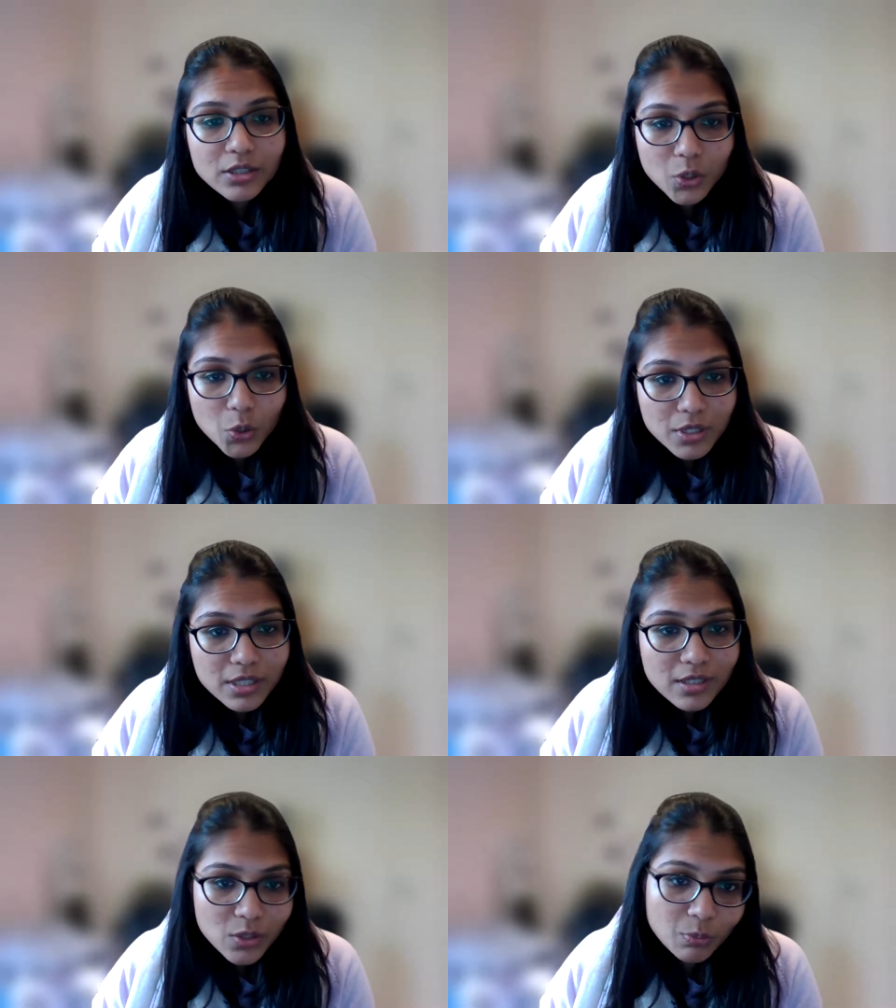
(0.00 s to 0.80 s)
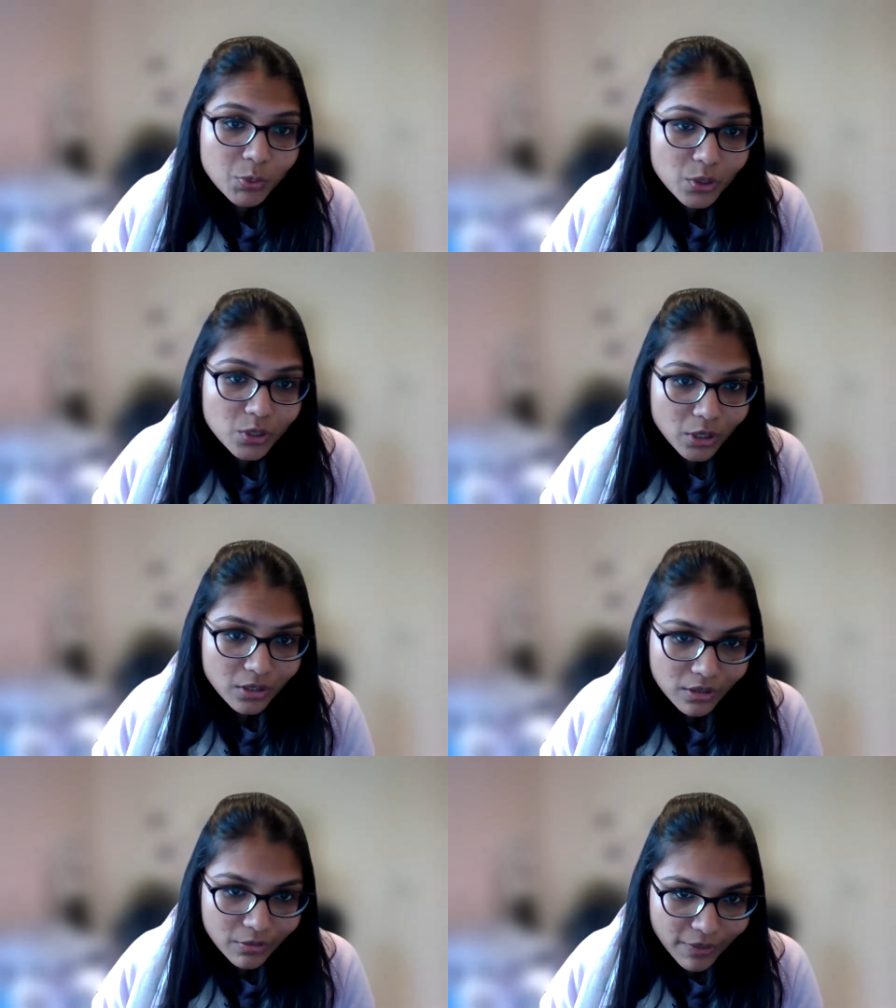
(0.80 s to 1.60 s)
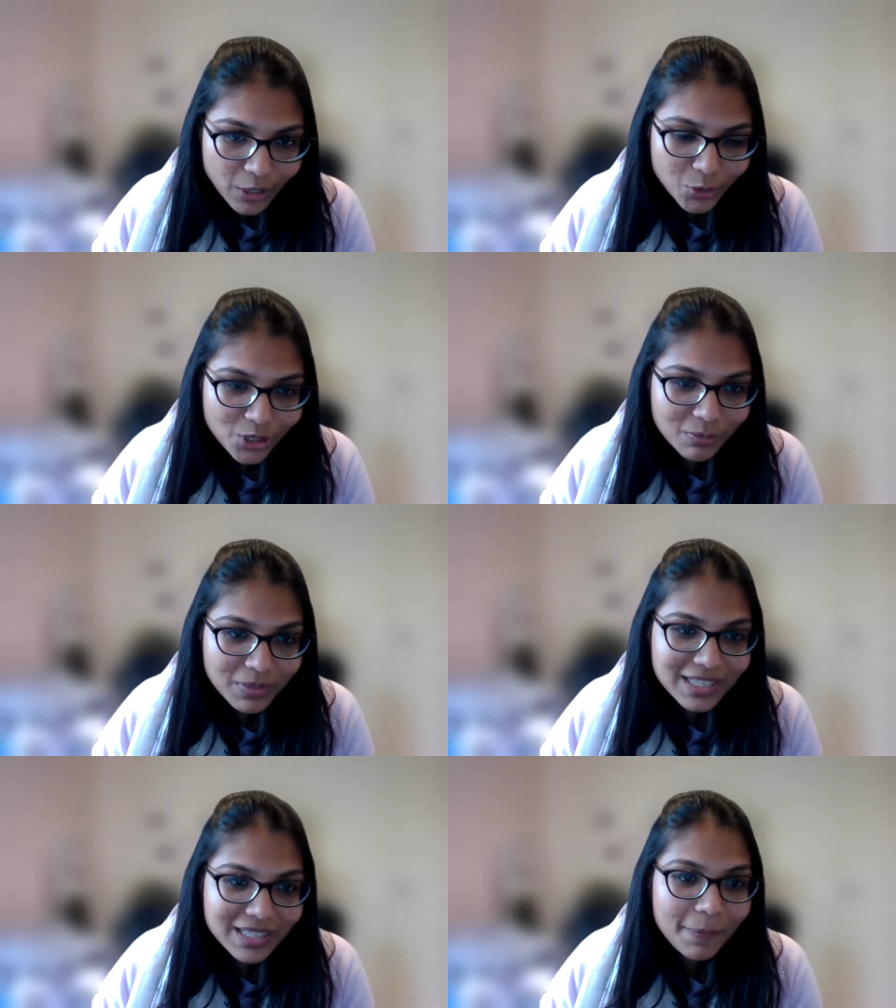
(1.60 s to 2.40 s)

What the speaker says: courses to postdoctoral fellowships.